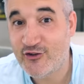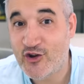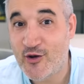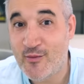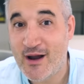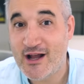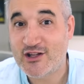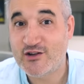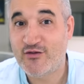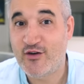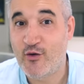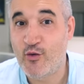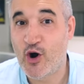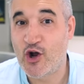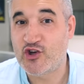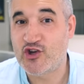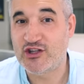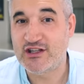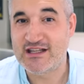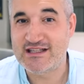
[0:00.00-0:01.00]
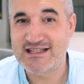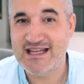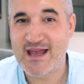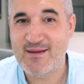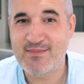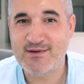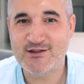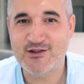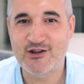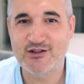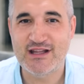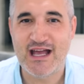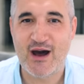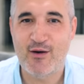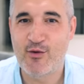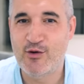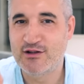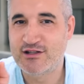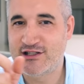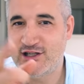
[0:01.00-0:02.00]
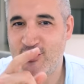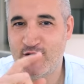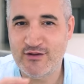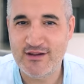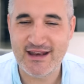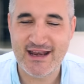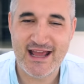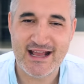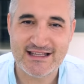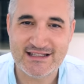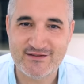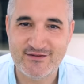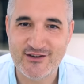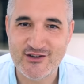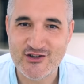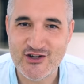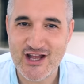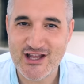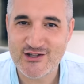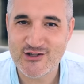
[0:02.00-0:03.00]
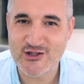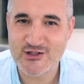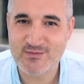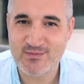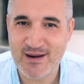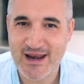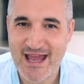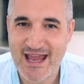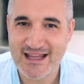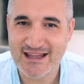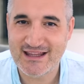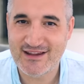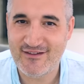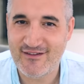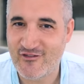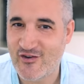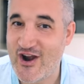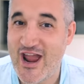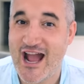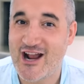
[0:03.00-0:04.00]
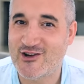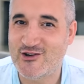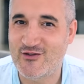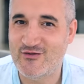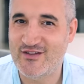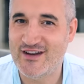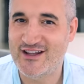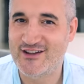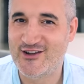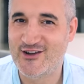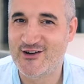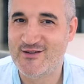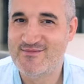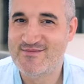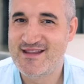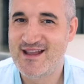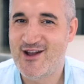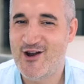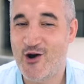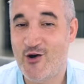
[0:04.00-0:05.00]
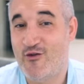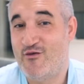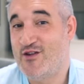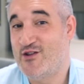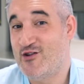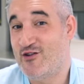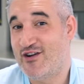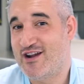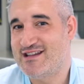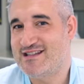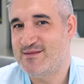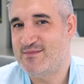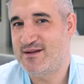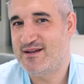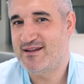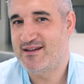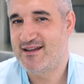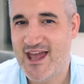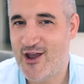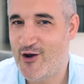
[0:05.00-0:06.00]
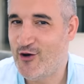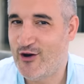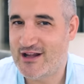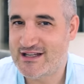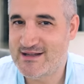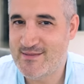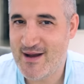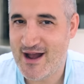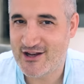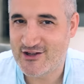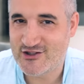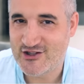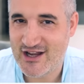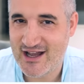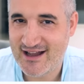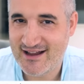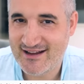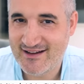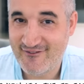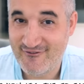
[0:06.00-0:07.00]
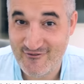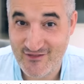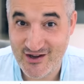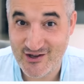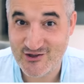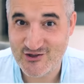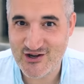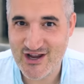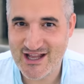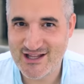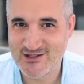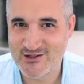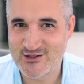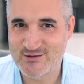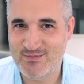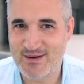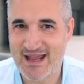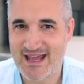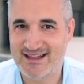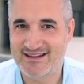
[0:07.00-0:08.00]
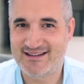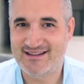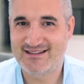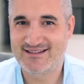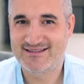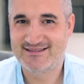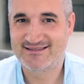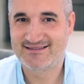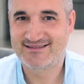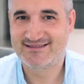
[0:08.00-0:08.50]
you so much for watching this episode. I will see you on the next Vincenzo's Plate reaction video or video recipe. E ora si mangia, Vincenzo's Plate.